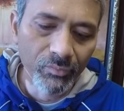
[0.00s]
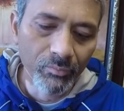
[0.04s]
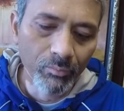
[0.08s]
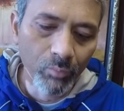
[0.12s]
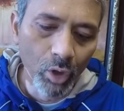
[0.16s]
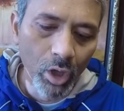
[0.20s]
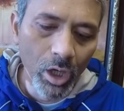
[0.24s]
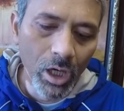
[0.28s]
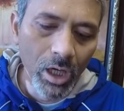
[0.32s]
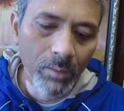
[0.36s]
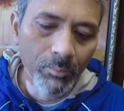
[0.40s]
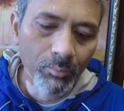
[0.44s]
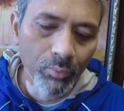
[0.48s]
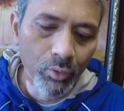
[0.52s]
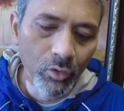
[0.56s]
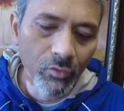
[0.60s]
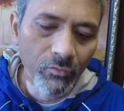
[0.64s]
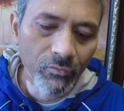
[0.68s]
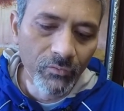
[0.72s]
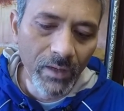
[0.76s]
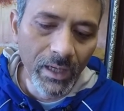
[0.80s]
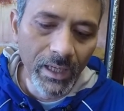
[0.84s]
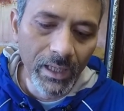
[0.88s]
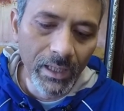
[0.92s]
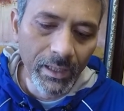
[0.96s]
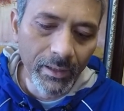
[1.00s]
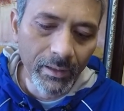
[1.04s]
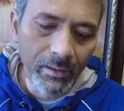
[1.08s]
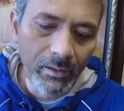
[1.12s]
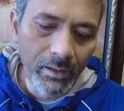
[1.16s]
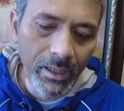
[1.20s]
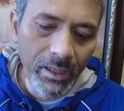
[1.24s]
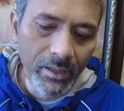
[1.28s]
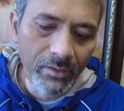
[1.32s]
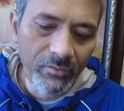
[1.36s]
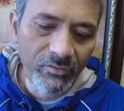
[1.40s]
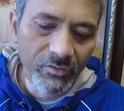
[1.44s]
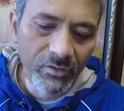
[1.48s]
block profiling,
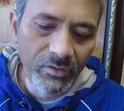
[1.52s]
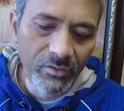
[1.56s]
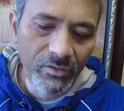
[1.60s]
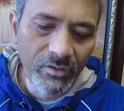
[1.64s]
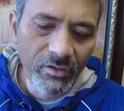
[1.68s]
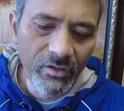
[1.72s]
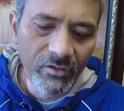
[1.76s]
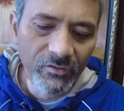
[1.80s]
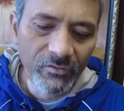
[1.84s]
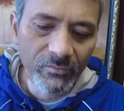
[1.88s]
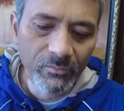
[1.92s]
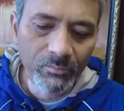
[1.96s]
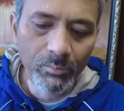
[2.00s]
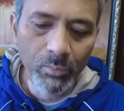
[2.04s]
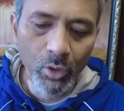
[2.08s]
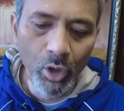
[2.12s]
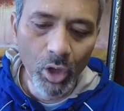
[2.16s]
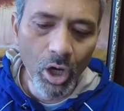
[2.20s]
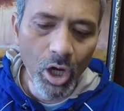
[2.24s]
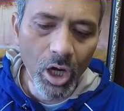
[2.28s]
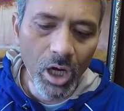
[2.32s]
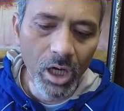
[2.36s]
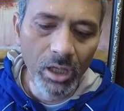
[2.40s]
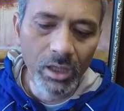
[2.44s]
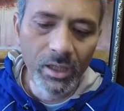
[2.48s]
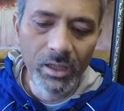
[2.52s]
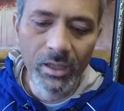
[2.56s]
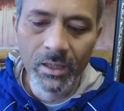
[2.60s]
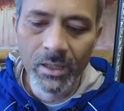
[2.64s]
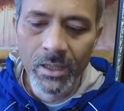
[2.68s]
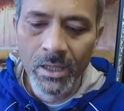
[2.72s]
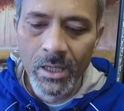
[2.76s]
right? So this block,